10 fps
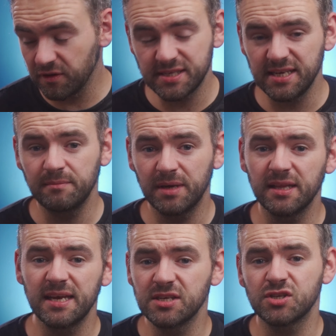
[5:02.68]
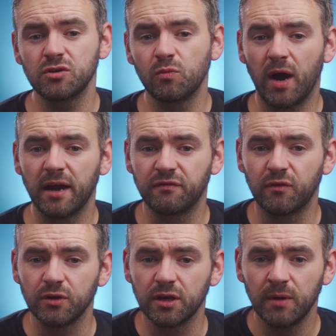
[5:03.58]
13mm is too wide
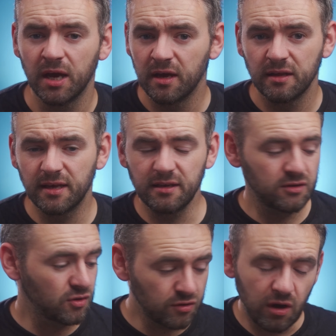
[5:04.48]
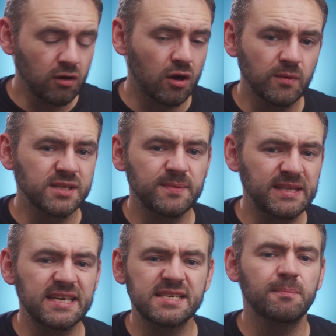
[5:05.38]
for you, then you're not going to be
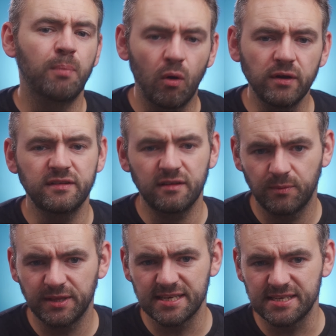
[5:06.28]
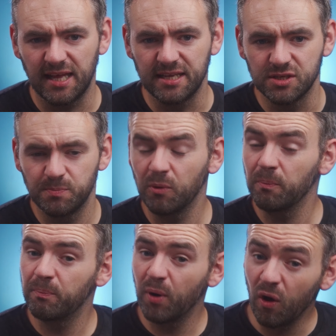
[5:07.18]
disappointed with this lens, but
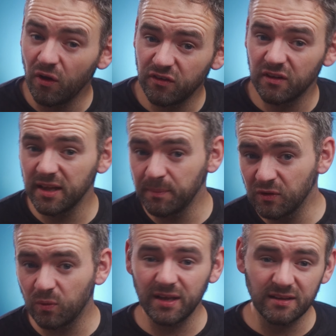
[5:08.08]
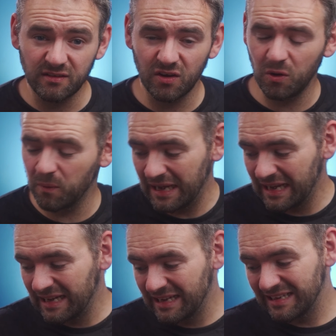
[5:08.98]
personally between the two,
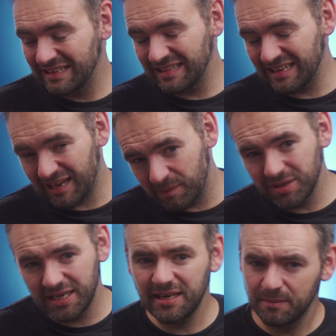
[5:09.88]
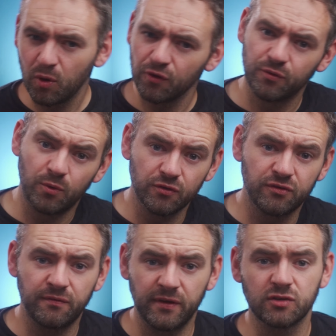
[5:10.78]
I'm leaning more
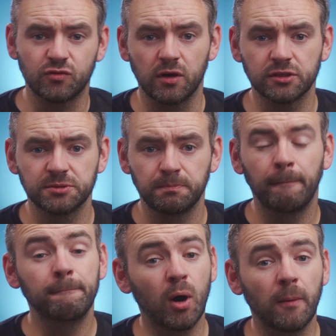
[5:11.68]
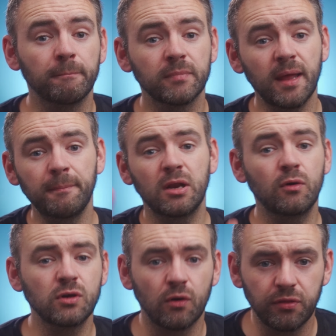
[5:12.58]
towards the Viltrox. But let me
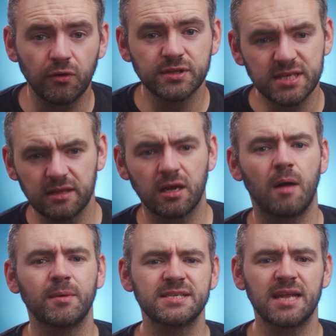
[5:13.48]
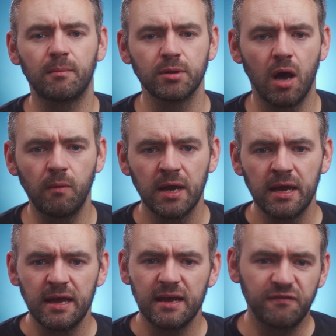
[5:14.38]
know your thoughts in the comments down below.
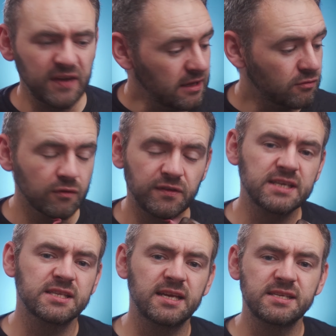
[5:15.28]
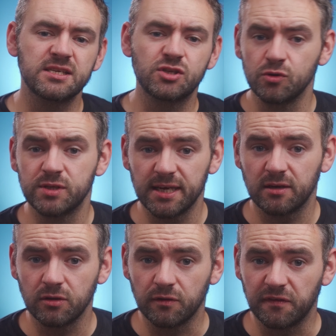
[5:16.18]
If either of these lenses do
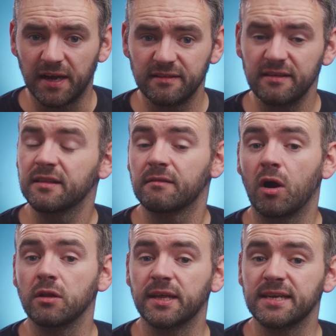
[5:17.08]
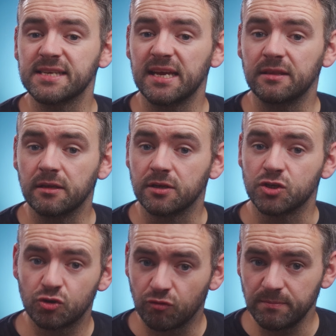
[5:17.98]
tickle your fancy, there are links in the
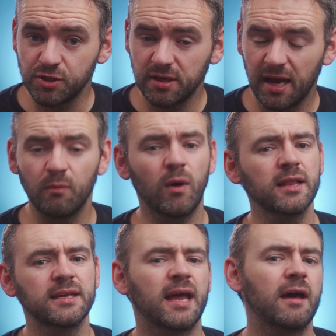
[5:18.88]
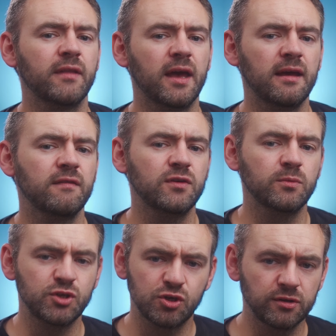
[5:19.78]
description. And while you're down there, if
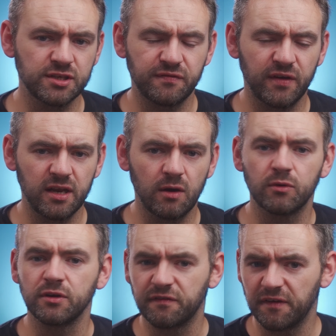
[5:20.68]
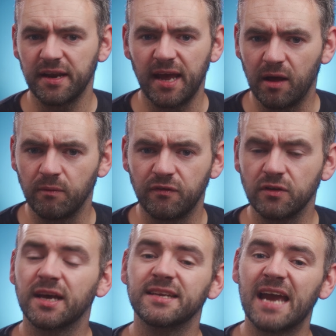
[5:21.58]
you enjoyed this video or you found it
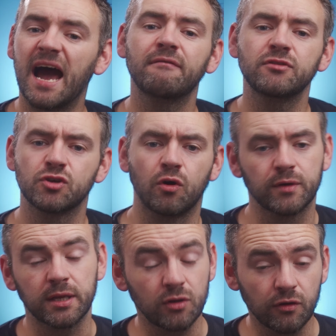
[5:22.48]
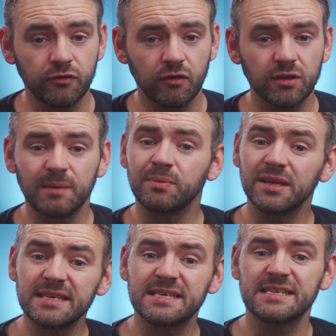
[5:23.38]
helpful and you haven't already done so, then
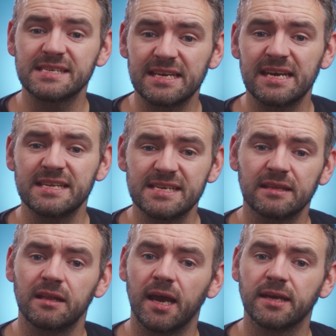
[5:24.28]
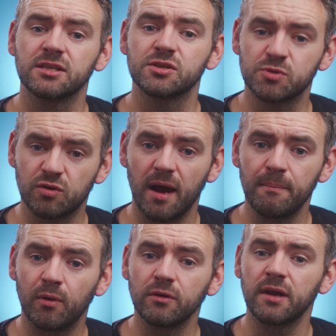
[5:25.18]
please consider hitting the like and
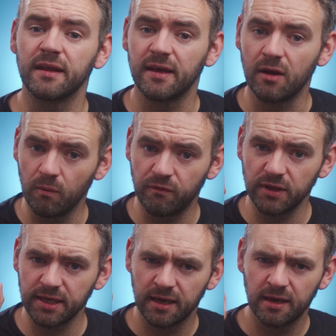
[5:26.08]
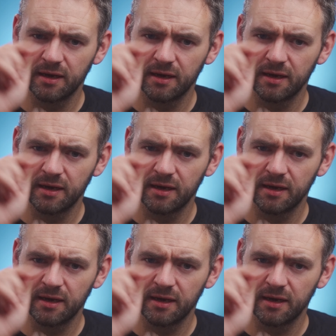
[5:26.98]
subscribe button. And then hopefully,